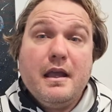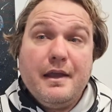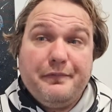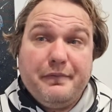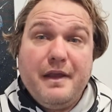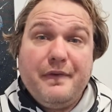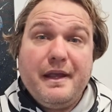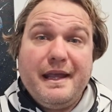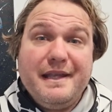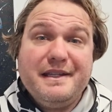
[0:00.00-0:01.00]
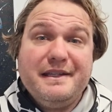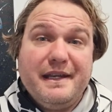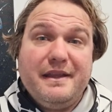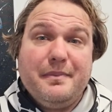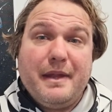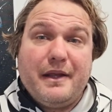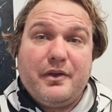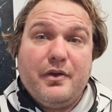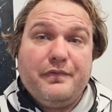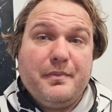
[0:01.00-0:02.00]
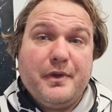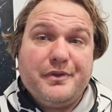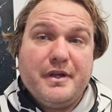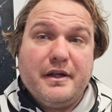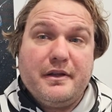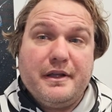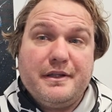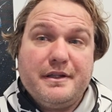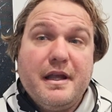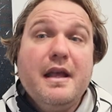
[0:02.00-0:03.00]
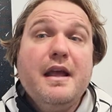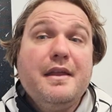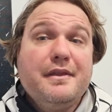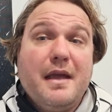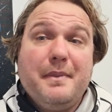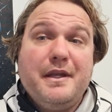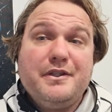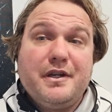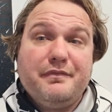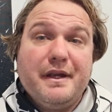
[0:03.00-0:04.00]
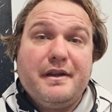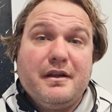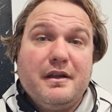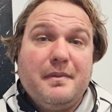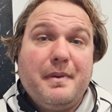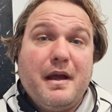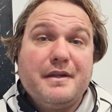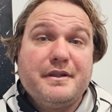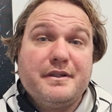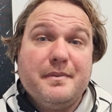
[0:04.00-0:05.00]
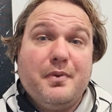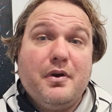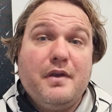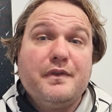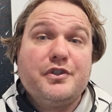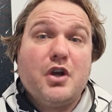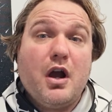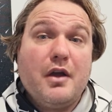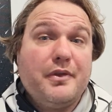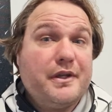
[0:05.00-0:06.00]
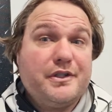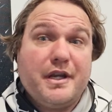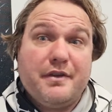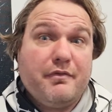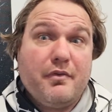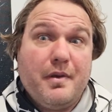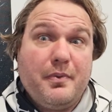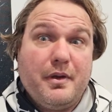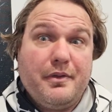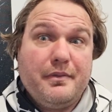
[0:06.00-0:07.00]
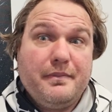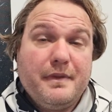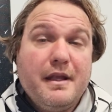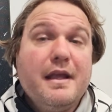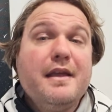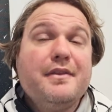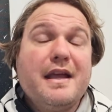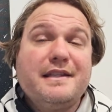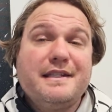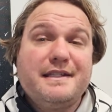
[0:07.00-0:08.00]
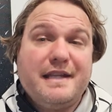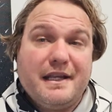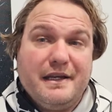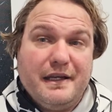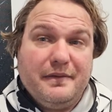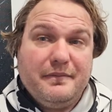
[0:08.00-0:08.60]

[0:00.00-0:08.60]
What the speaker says: If Reva is indeed the black girl from those younglings, that means she regularly passes the body of a child that she grew up with. That's sickening.